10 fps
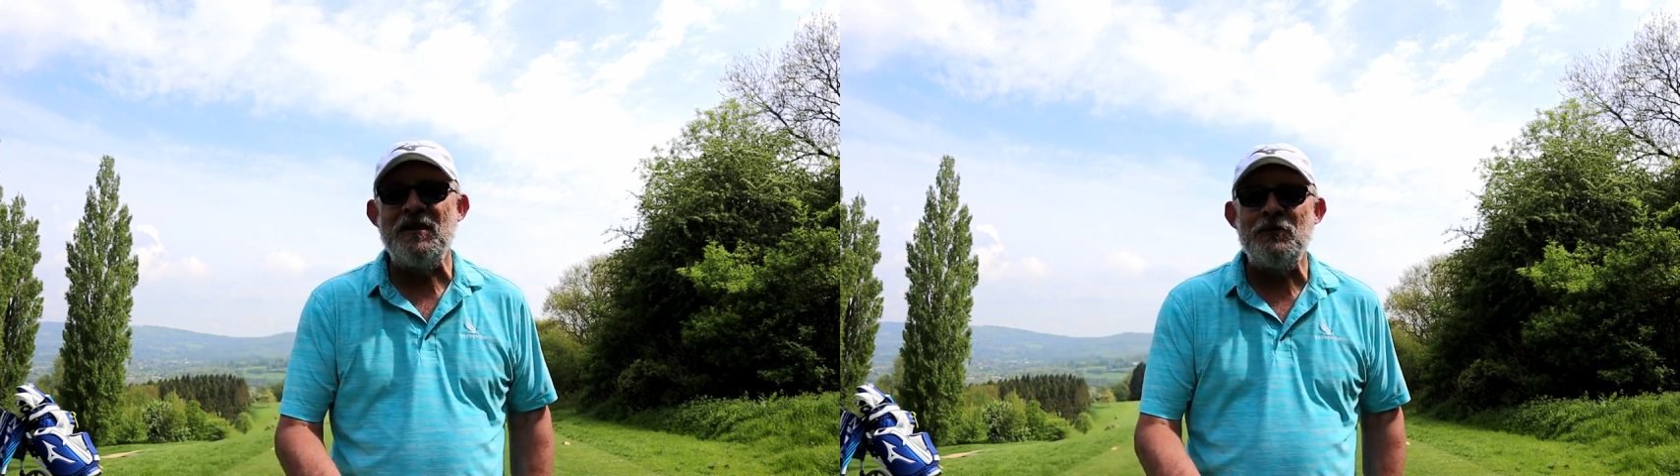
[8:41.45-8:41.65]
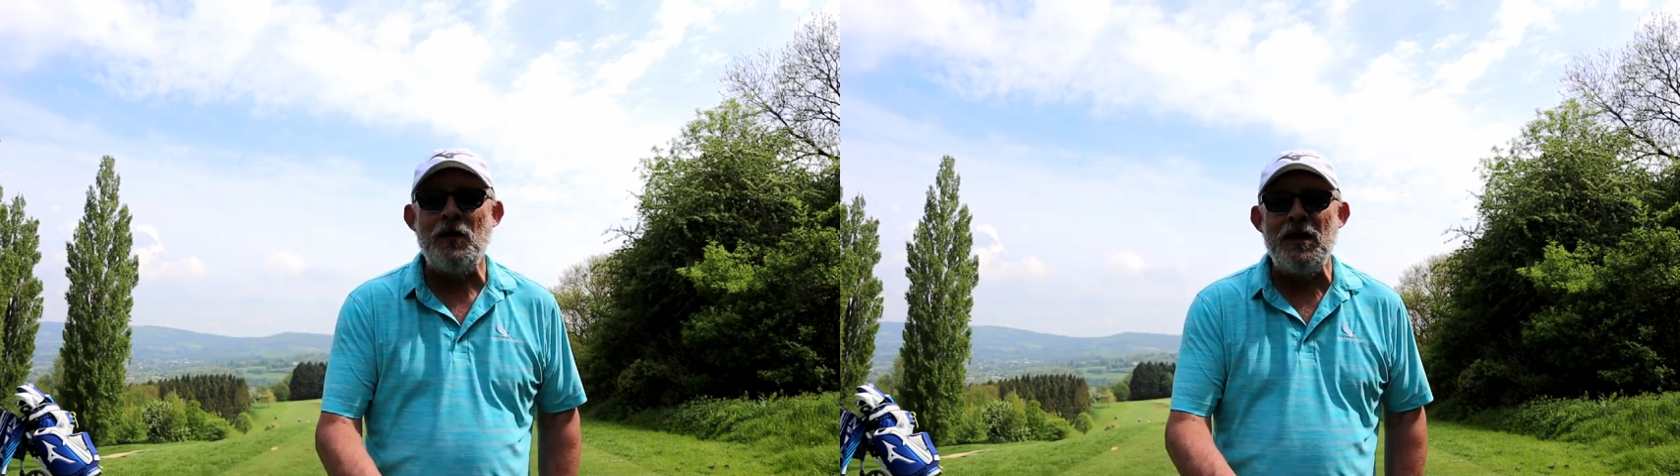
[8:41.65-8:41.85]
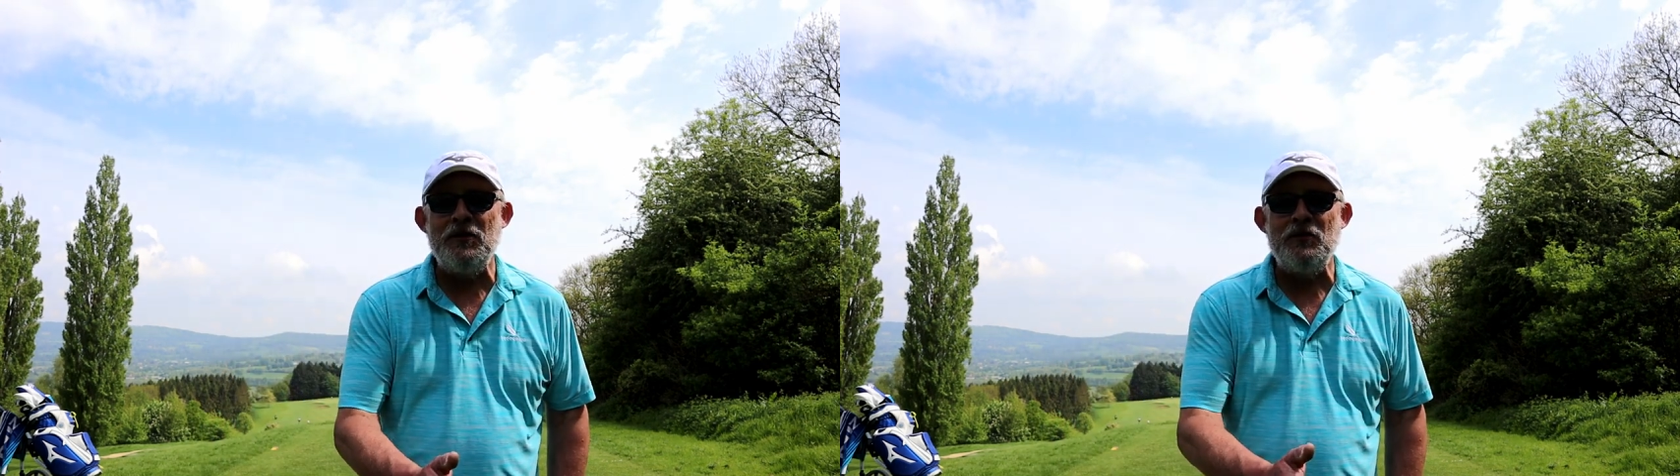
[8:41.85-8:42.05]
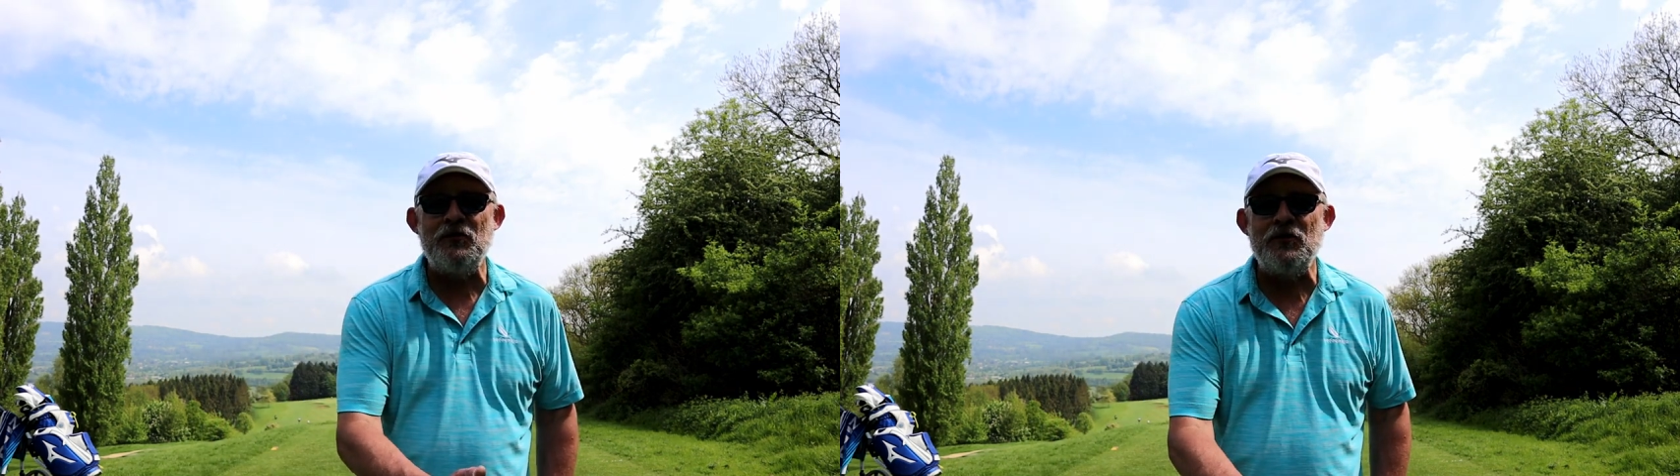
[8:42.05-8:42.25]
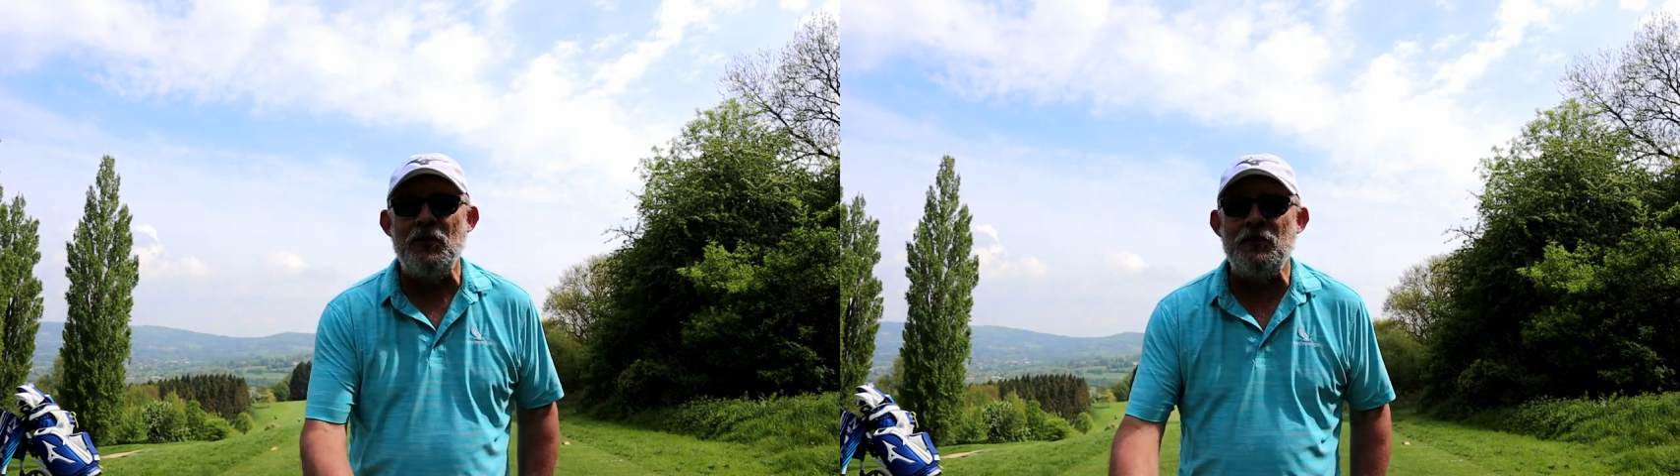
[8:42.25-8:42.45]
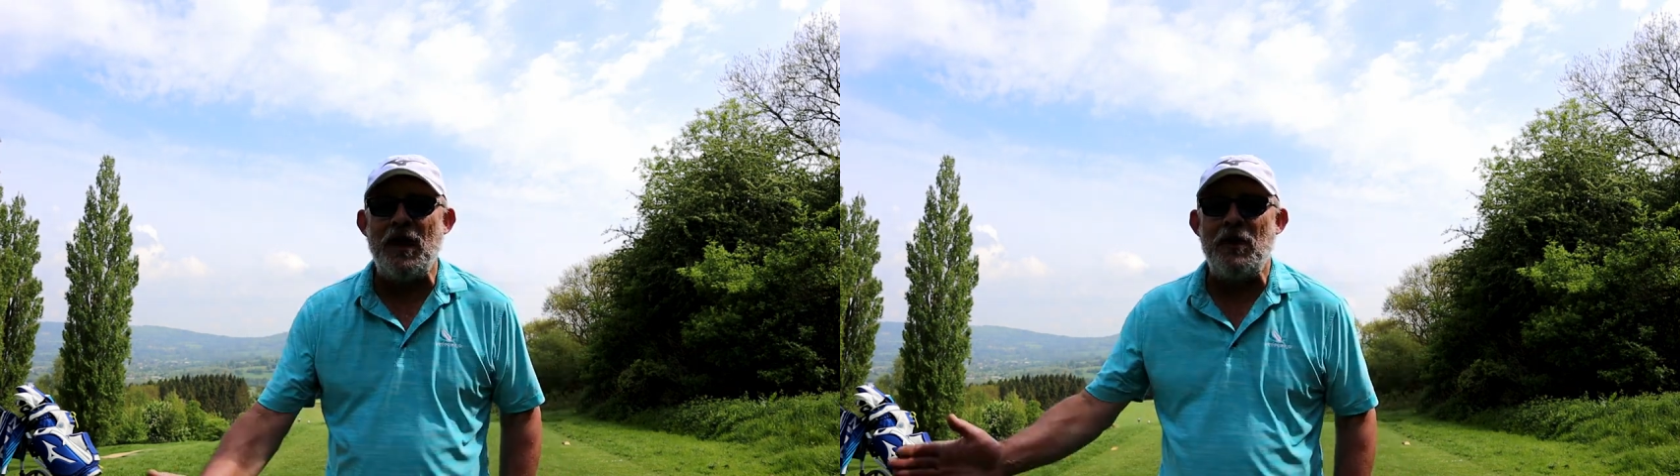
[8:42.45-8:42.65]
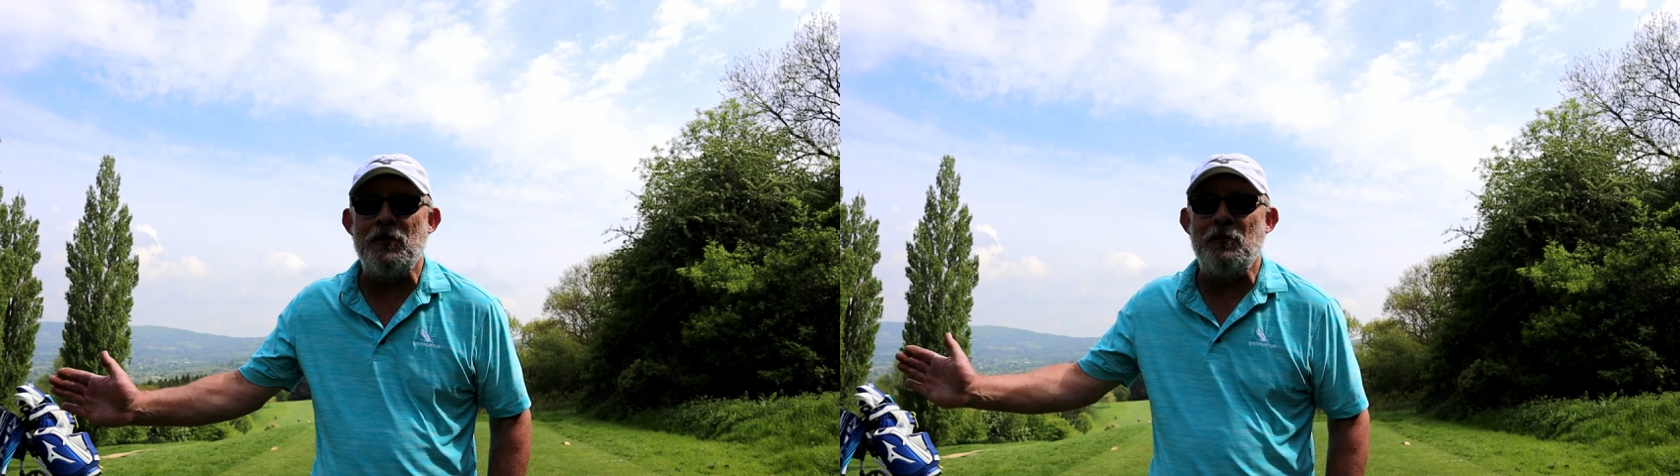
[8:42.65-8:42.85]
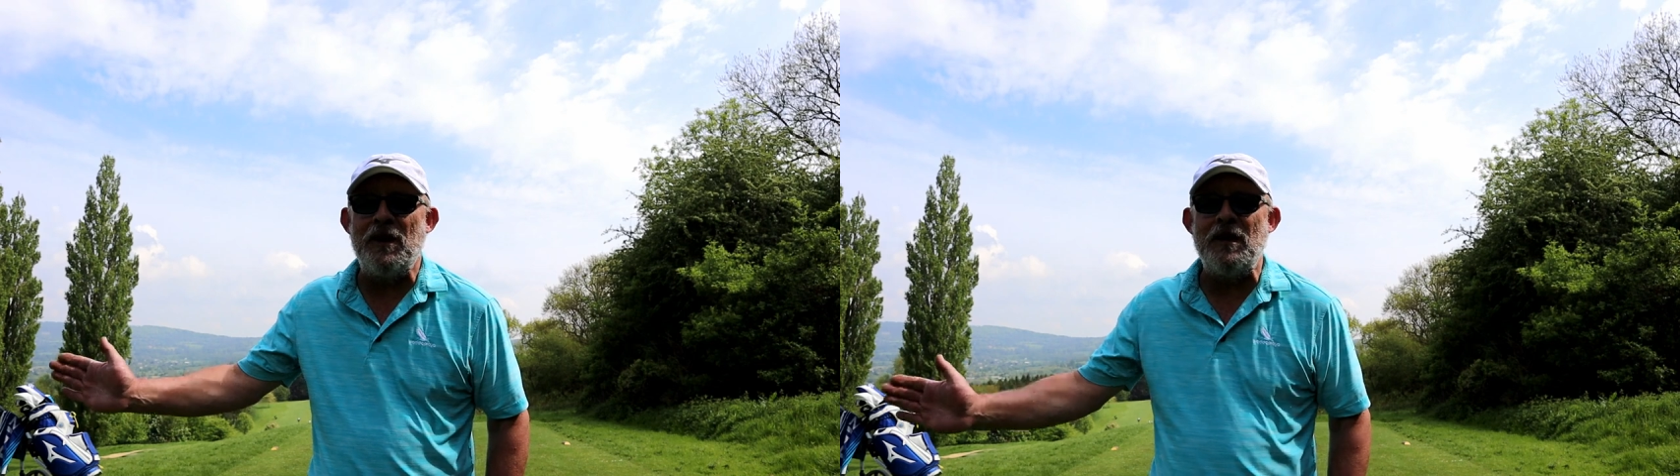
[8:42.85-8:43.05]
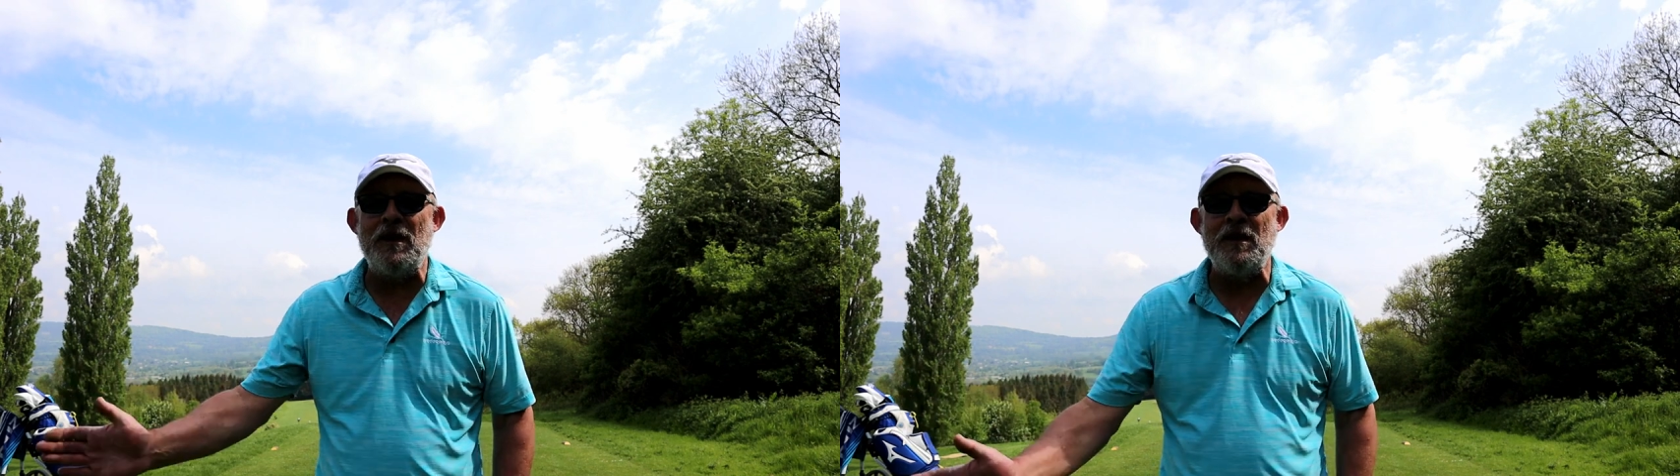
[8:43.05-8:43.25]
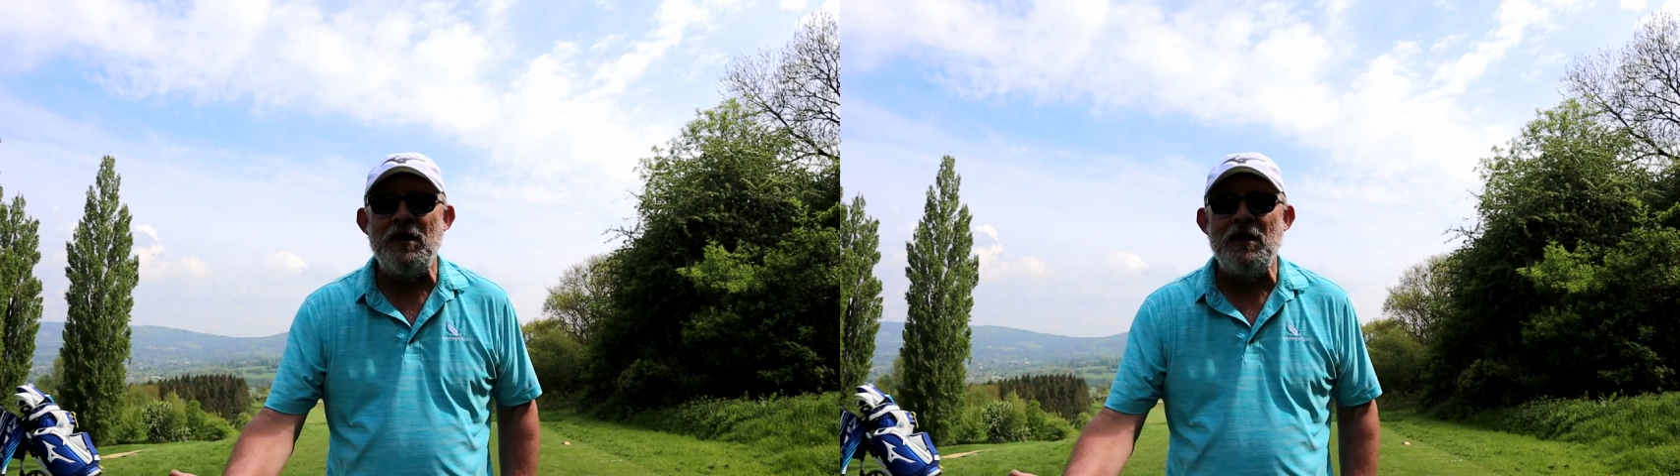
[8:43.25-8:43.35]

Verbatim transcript: is when you slow down a bit,